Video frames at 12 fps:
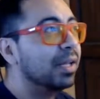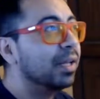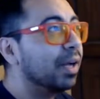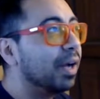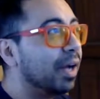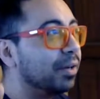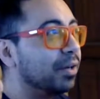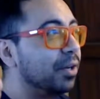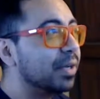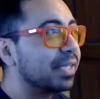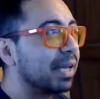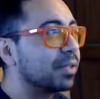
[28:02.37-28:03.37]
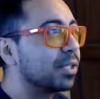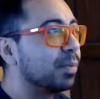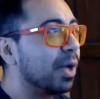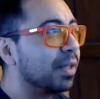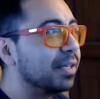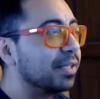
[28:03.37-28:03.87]
Notice how
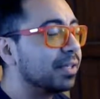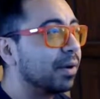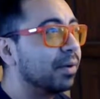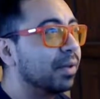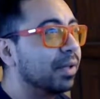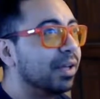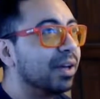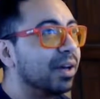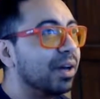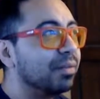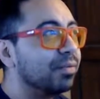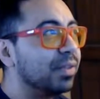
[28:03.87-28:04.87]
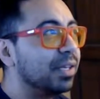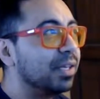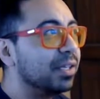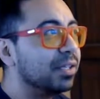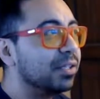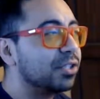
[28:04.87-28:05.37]
small it is though, of
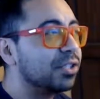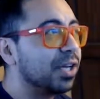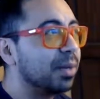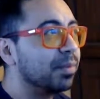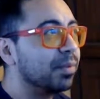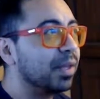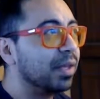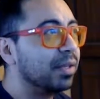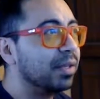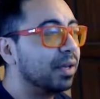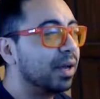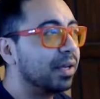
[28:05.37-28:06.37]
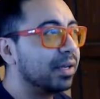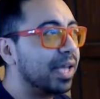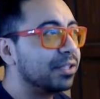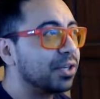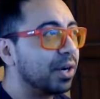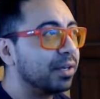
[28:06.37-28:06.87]
the ship, the
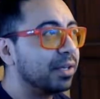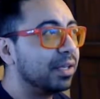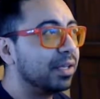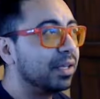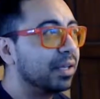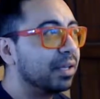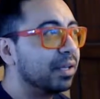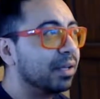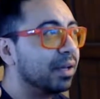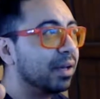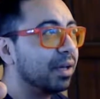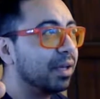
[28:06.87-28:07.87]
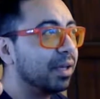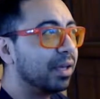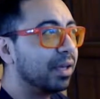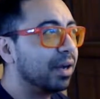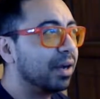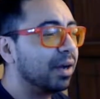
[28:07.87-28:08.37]
HRD
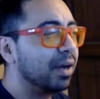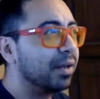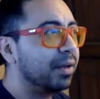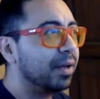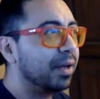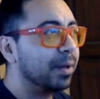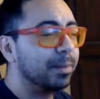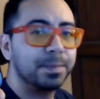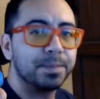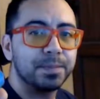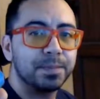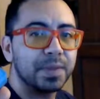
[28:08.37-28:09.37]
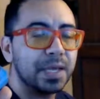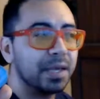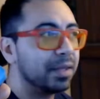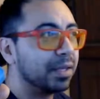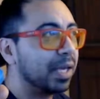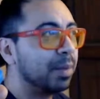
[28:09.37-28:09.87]
on in
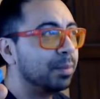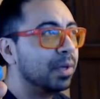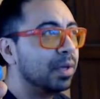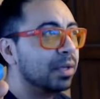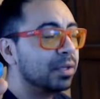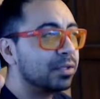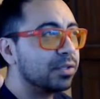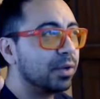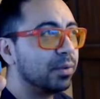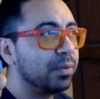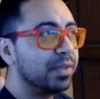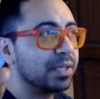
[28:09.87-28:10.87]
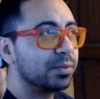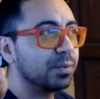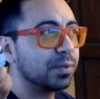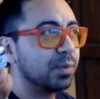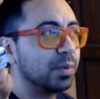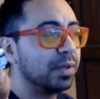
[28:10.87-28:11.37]
the game. So this
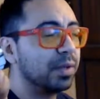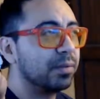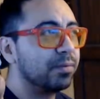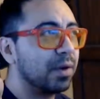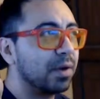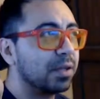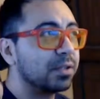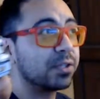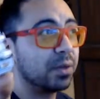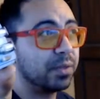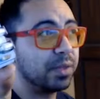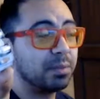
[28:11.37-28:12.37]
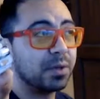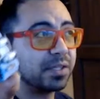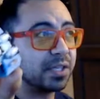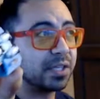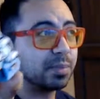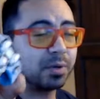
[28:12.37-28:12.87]
was one of also the most
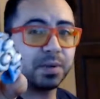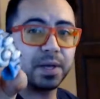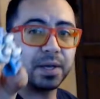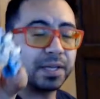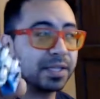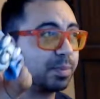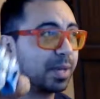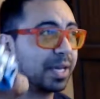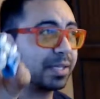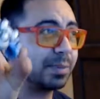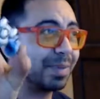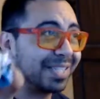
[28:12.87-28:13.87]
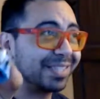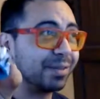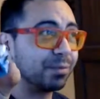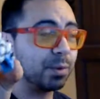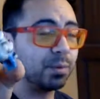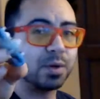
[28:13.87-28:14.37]

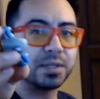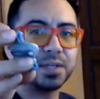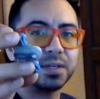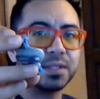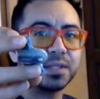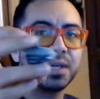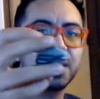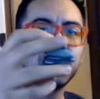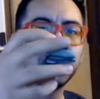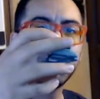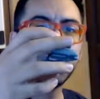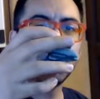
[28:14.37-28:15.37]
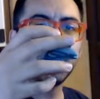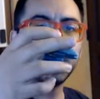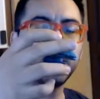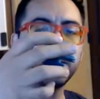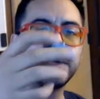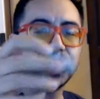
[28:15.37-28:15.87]
expensive reward tiers.
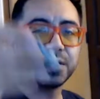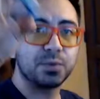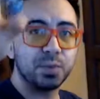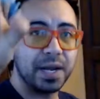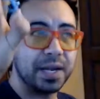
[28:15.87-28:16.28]
This right